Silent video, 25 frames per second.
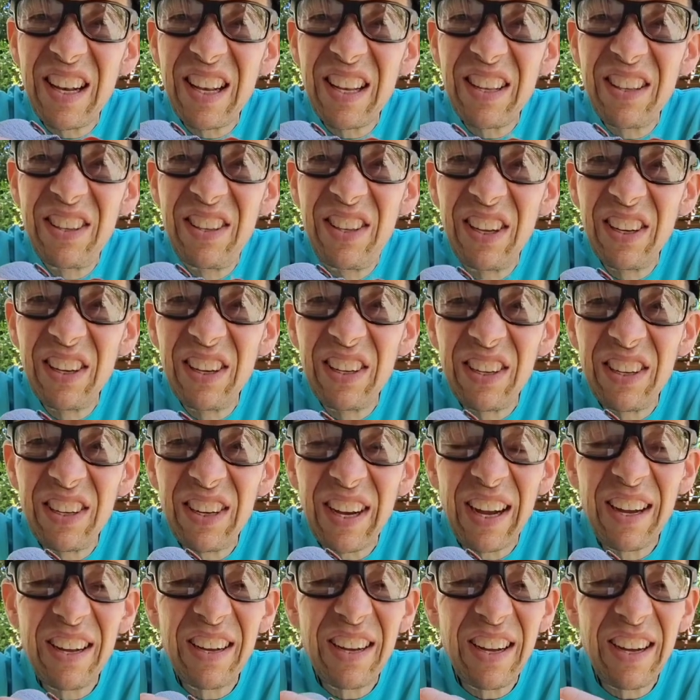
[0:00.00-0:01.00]
the
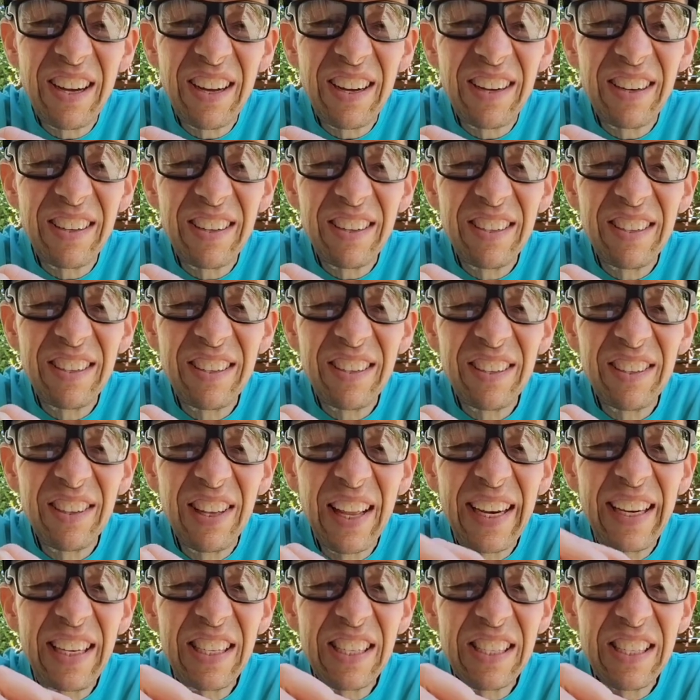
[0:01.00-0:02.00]

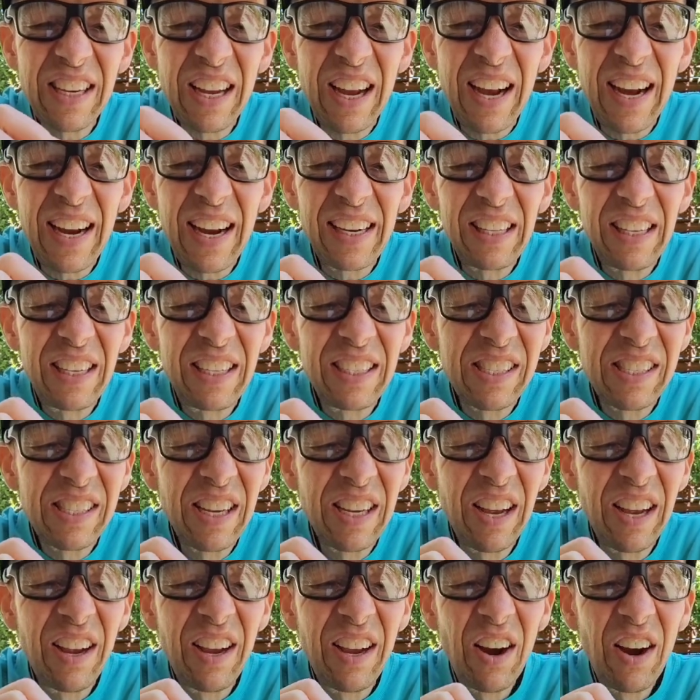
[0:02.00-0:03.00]
lace eyelets
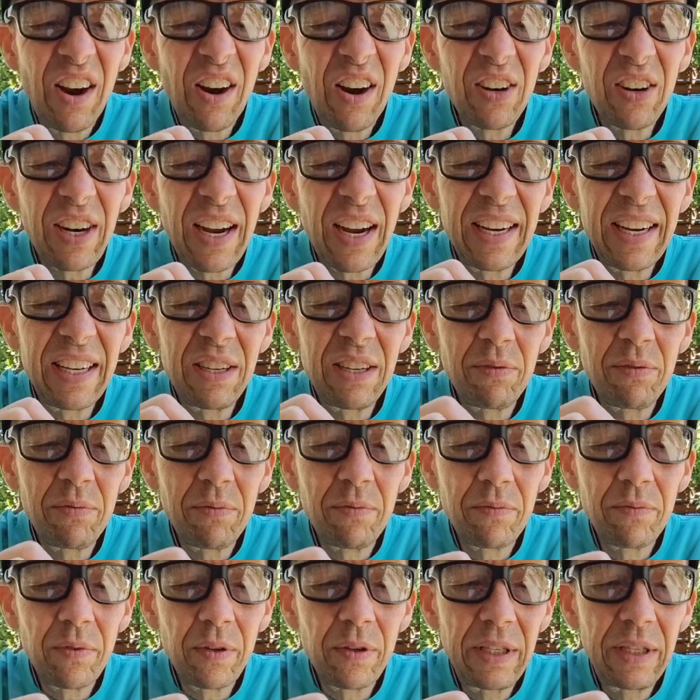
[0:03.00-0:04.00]
are kind of
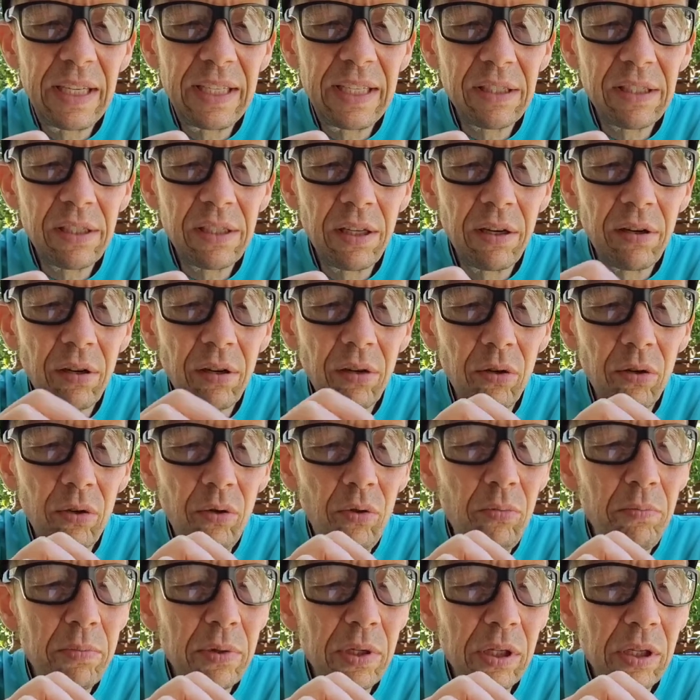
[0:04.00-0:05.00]
these little
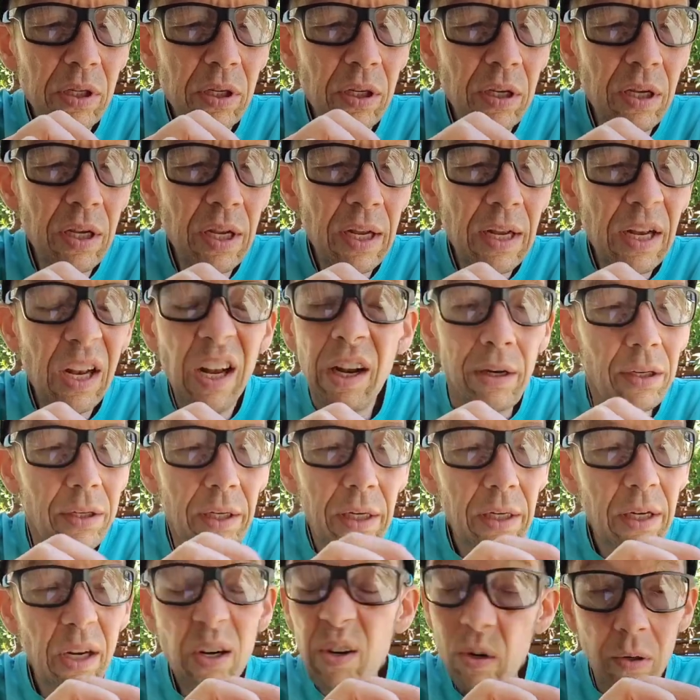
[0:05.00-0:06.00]
loops that
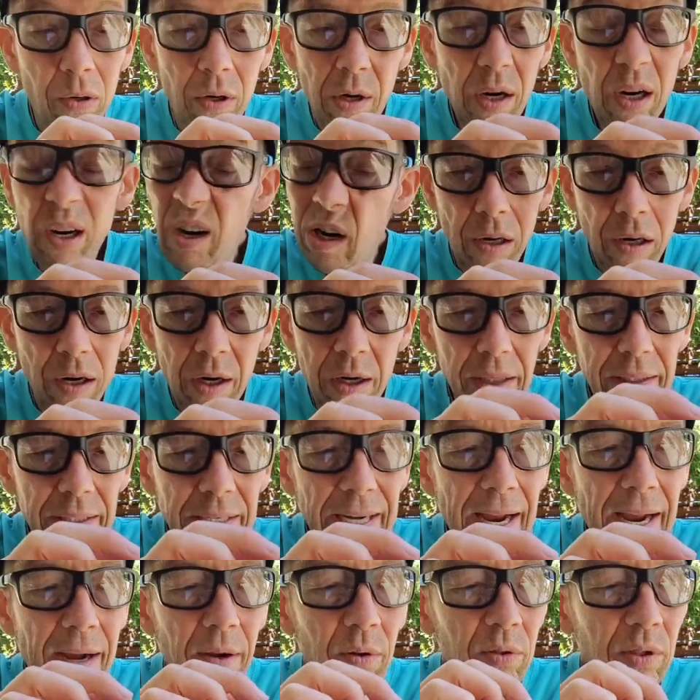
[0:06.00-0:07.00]
go on the
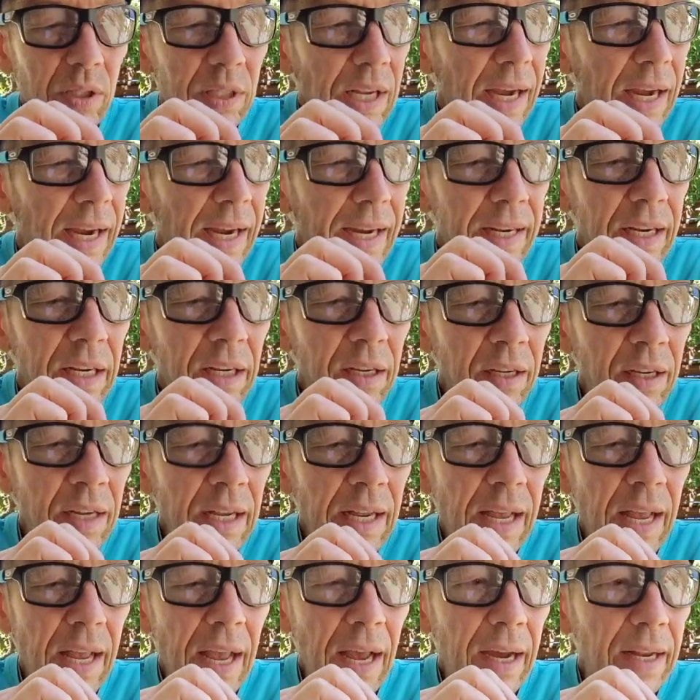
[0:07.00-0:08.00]
outside.
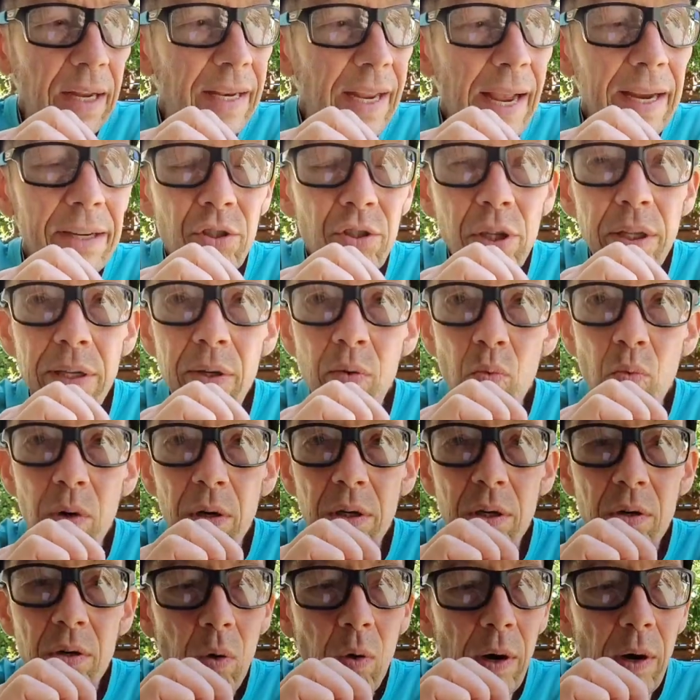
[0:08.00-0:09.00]
They actually work
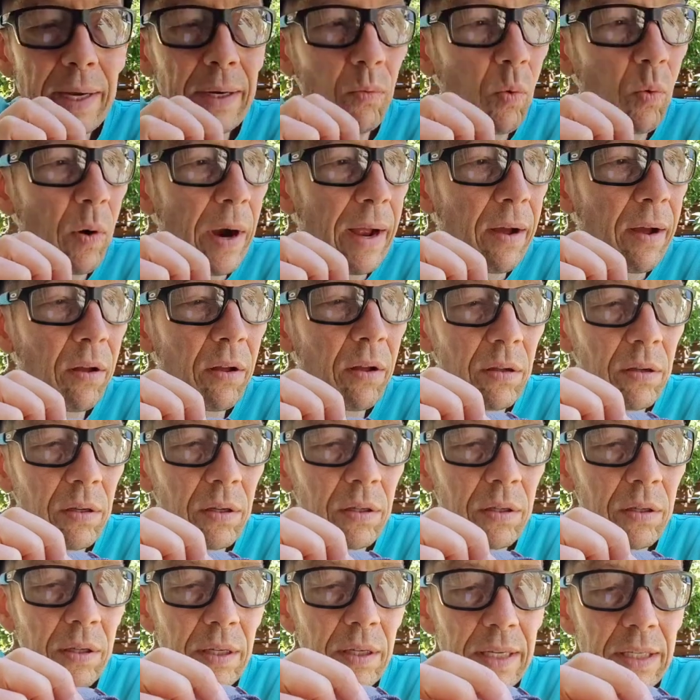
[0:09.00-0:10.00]
quite well
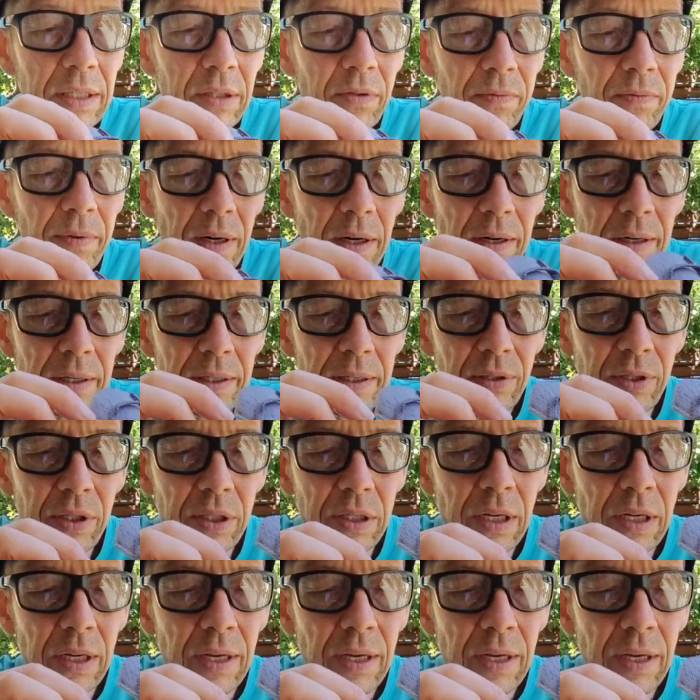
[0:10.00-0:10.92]
as far as